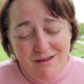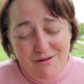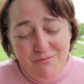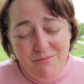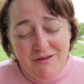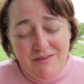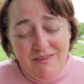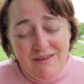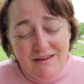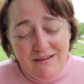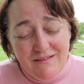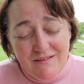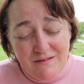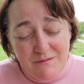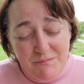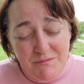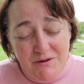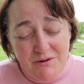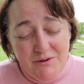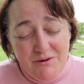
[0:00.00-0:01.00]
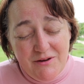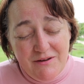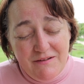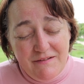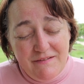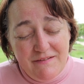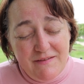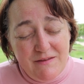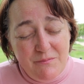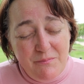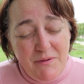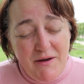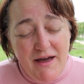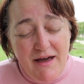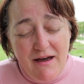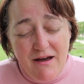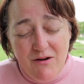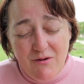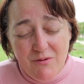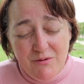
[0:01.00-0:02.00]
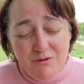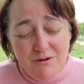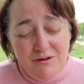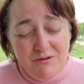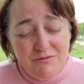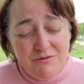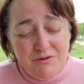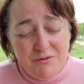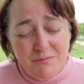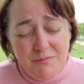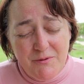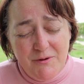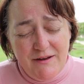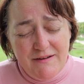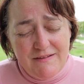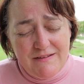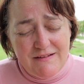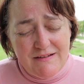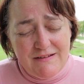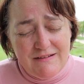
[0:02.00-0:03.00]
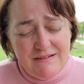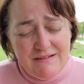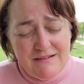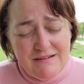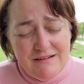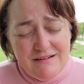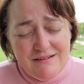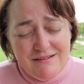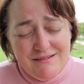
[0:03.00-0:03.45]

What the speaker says: May they experience the power of your presence.